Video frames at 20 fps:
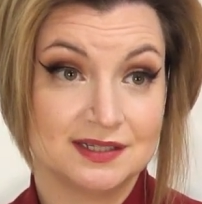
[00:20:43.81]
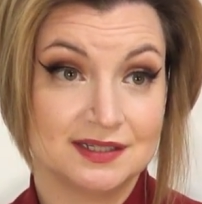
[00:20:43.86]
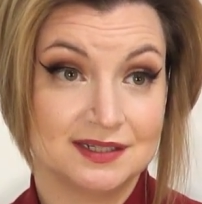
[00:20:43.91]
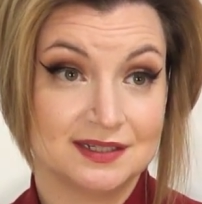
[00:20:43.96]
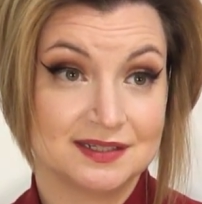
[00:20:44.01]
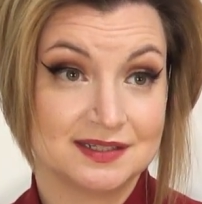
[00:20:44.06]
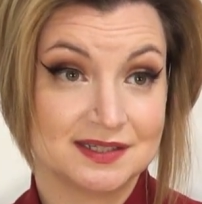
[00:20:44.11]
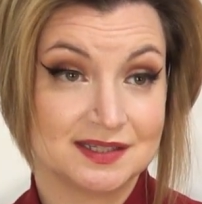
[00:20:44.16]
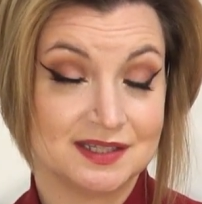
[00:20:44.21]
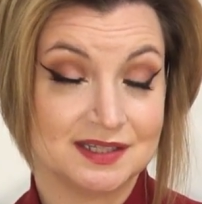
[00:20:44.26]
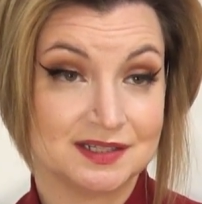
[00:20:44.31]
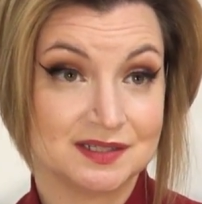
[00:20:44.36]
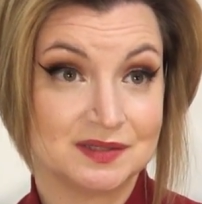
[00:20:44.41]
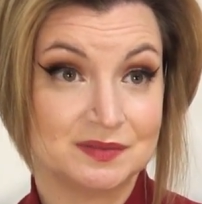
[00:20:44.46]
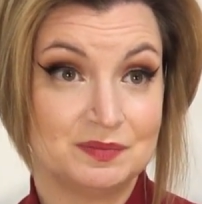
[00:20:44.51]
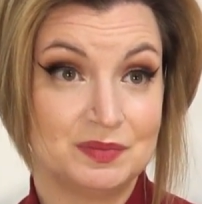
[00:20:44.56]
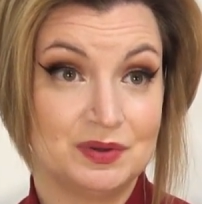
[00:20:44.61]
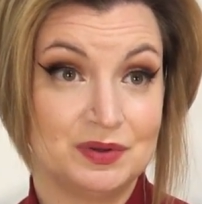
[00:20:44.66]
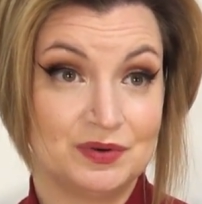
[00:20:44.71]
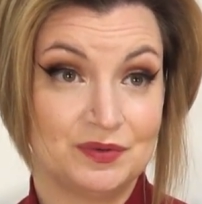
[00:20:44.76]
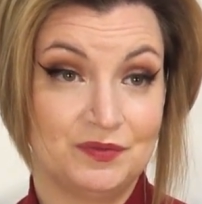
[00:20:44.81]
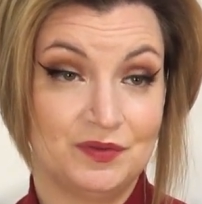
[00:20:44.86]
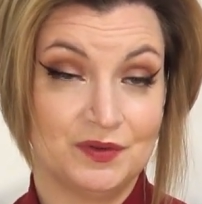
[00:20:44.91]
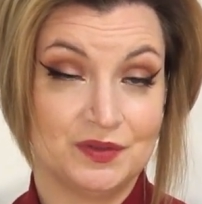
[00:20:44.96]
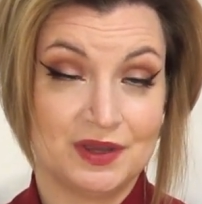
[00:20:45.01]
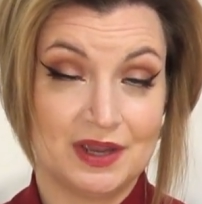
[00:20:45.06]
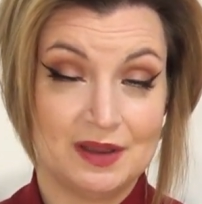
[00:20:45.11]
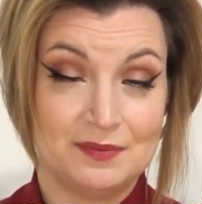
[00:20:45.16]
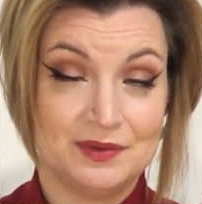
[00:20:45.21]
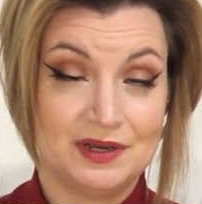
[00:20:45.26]
And it's this beautiful
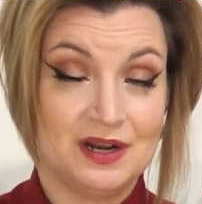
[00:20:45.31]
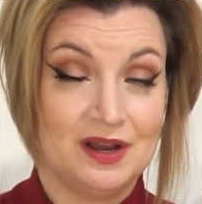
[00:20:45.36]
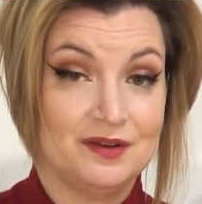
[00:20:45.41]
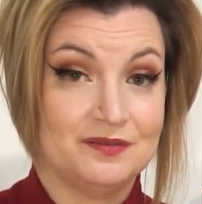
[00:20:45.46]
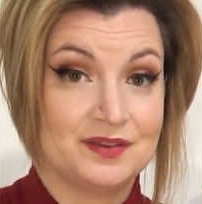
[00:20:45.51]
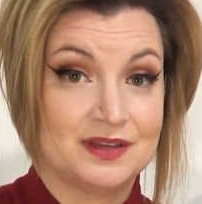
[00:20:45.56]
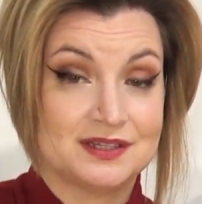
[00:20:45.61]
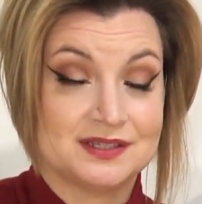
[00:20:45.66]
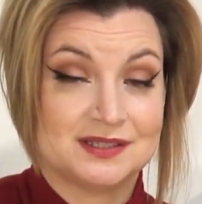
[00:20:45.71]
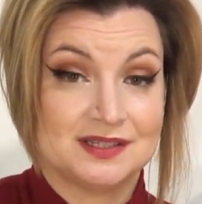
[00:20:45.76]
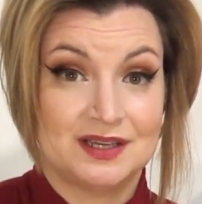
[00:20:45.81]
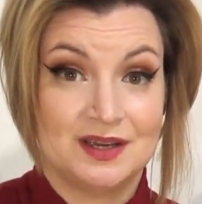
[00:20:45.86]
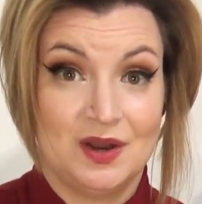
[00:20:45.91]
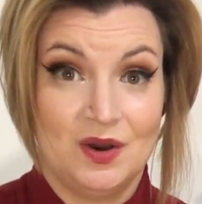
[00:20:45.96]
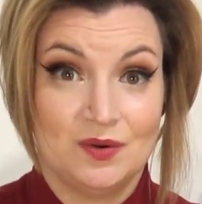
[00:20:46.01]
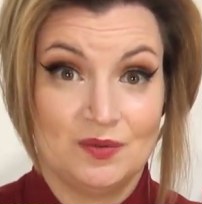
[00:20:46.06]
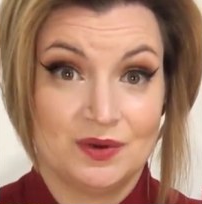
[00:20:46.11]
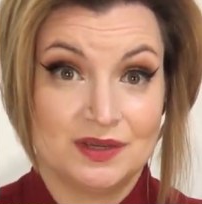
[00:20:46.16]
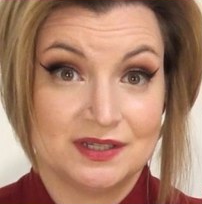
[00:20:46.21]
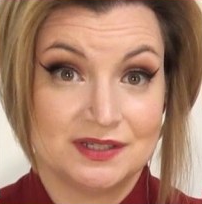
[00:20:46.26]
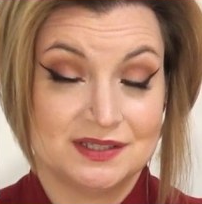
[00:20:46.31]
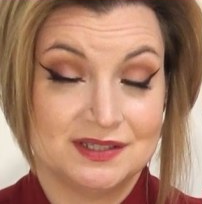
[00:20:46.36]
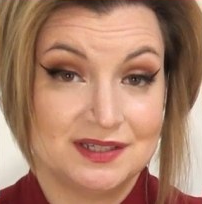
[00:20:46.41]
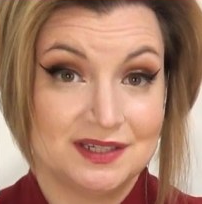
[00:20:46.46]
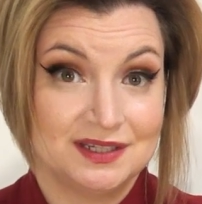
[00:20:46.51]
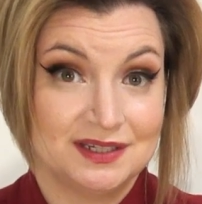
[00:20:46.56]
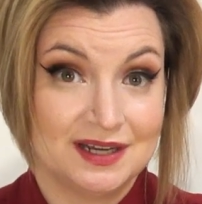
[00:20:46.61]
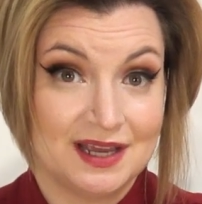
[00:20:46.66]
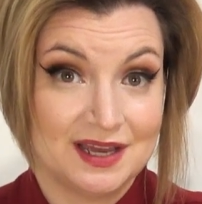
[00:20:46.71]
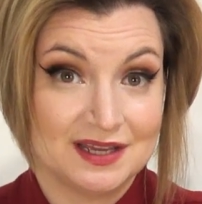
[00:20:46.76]
thing. I mean, obviously, always
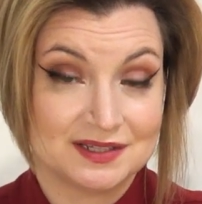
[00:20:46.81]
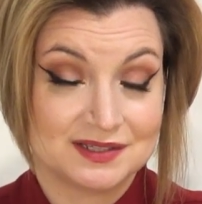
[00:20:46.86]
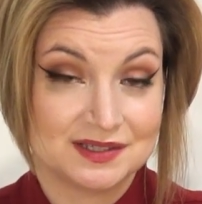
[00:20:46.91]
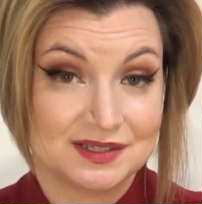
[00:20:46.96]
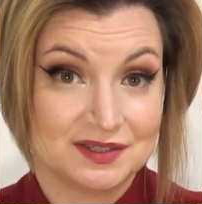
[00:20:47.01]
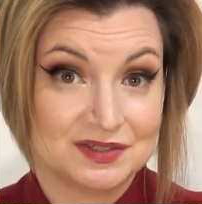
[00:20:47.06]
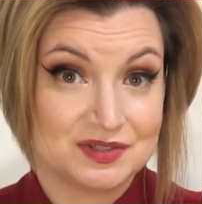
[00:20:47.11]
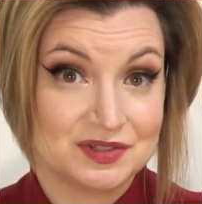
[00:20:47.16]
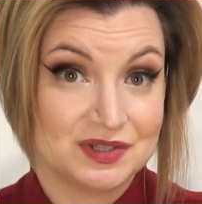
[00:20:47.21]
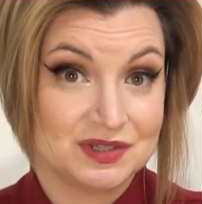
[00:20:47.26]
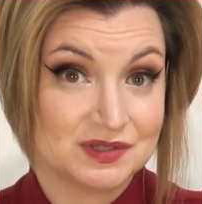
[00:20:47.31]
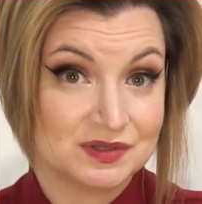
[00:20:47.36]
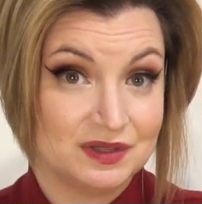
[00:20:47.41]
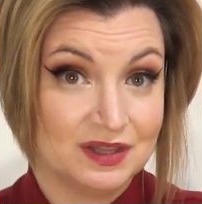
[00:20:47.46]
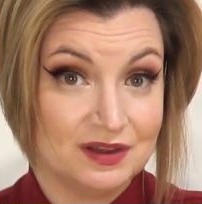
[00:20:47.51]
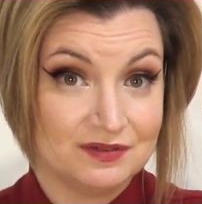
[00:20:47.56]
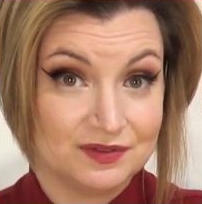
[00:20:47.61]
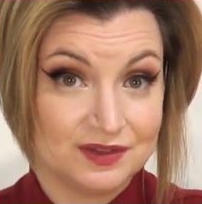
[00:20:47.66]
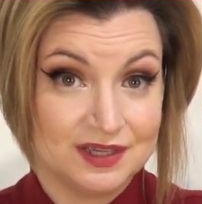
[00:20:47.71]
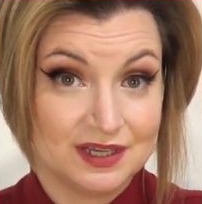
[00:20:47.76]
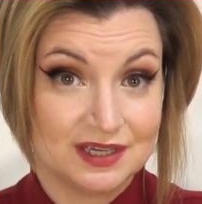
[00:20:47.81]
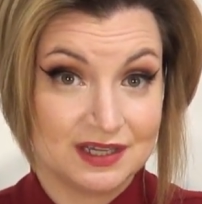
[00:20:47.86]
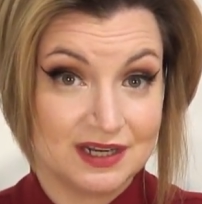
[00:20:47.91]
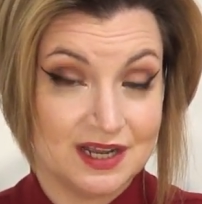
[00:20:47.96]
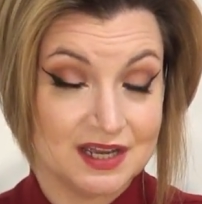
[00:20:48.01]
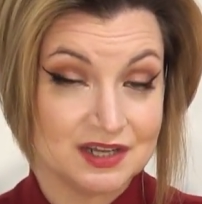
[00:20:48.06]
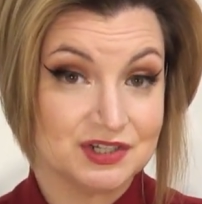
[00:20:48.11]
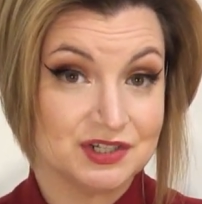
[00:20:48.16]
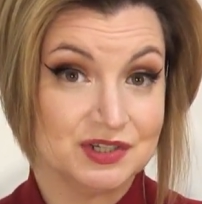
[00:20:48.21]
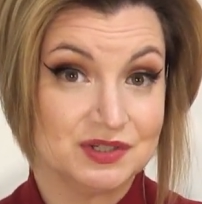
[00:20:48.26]
Dean has such these lovely
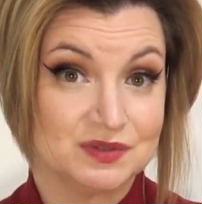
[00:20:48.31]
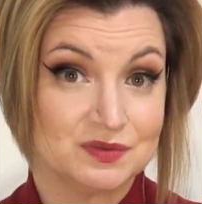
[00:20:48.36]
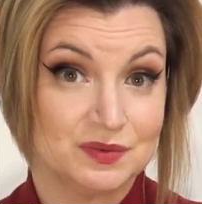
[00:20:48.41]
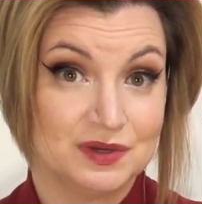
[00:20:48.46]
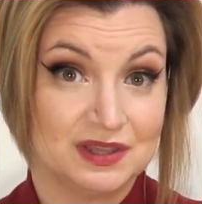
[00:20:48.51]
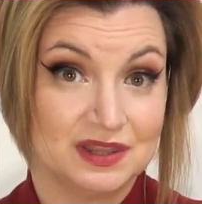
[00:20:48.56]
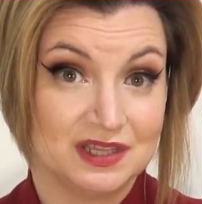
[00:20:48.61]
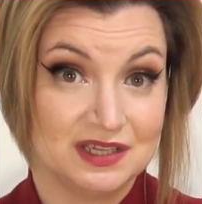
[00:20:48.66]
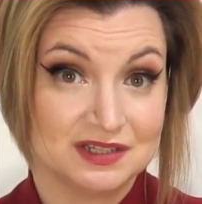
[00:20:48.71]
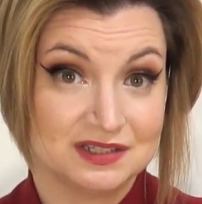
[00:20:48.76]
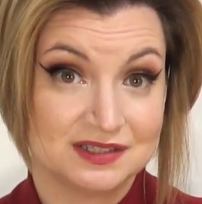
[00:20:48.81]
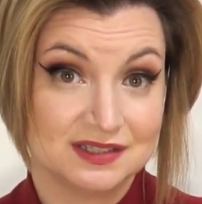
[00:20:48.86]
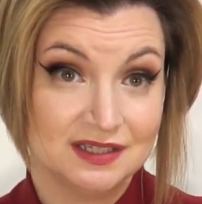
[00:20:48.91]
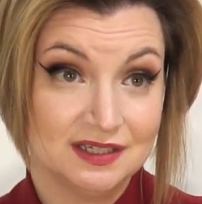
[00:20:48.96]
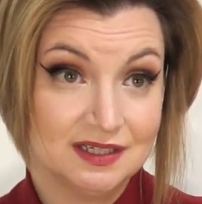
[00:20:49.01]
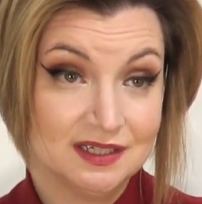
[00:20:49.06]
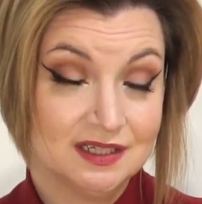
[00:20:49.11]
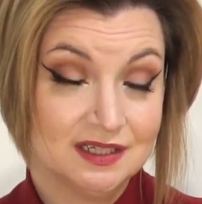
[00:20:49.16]
connections with these